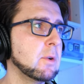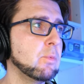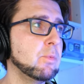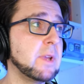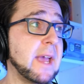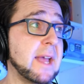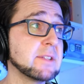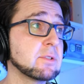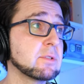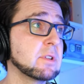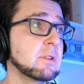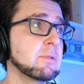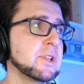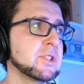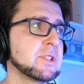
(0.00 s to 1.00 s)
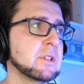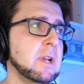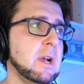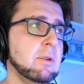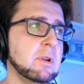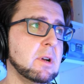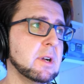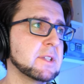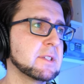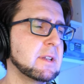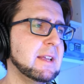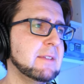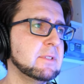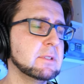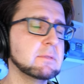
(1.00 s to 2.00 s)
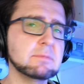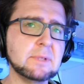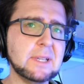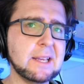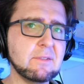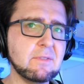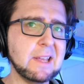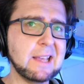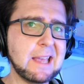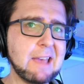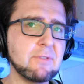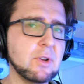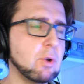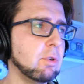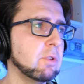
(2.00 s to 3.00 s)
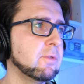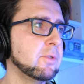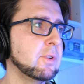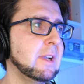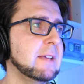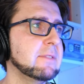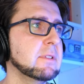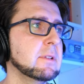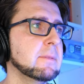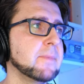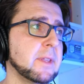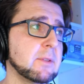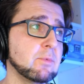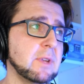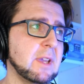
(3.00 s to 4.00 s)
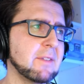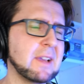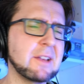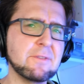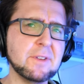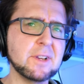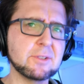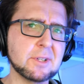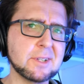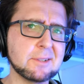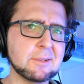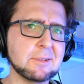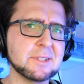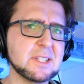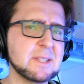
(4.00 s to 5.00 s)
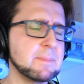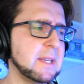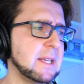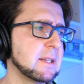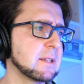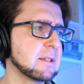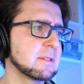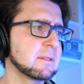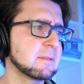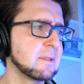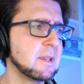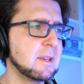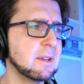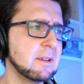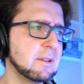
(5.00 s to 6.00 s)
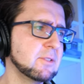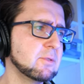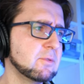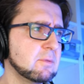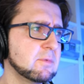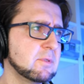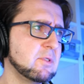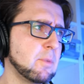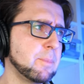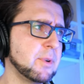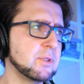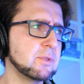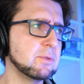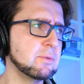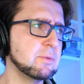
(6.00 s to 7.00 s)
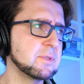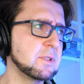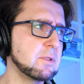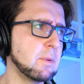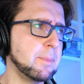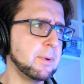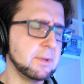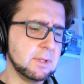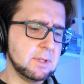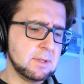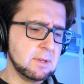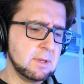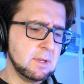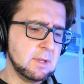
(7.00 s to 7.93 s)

We answered the question how long is a level. We kind of like have a goal for a level, and we have kind of figured out the speed that is 0 0.2, 0 0.3,